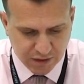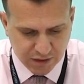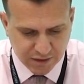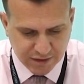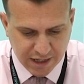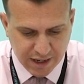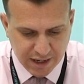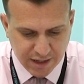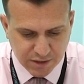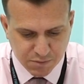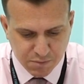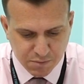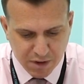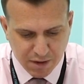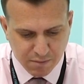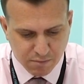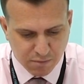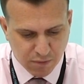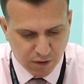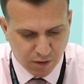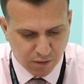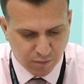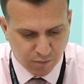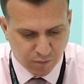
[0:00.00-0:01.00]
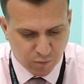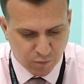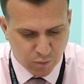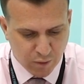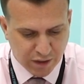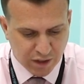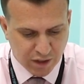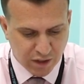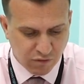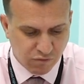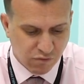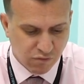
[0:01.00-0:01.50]
Dad met Mum
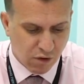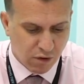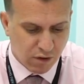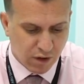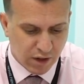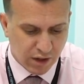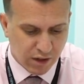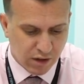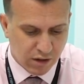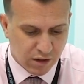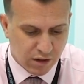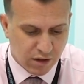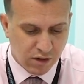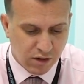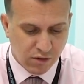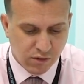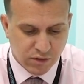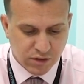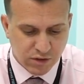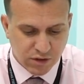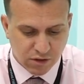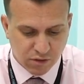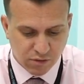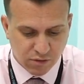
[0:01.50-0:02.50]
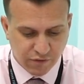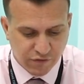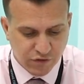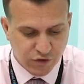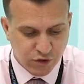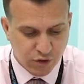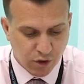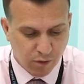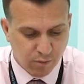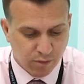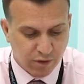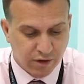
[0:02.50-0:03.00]
when he wrongly accused her of
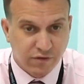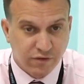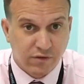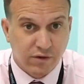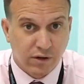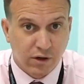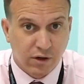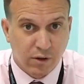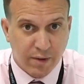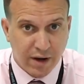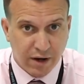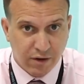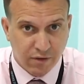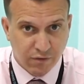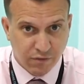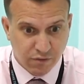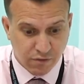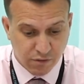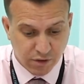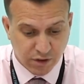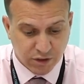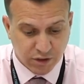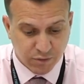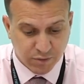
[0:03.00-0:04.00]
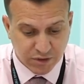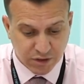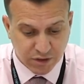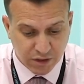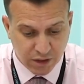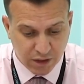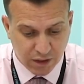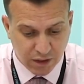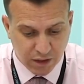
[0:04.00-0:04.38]
shoplifting a bag of crisps,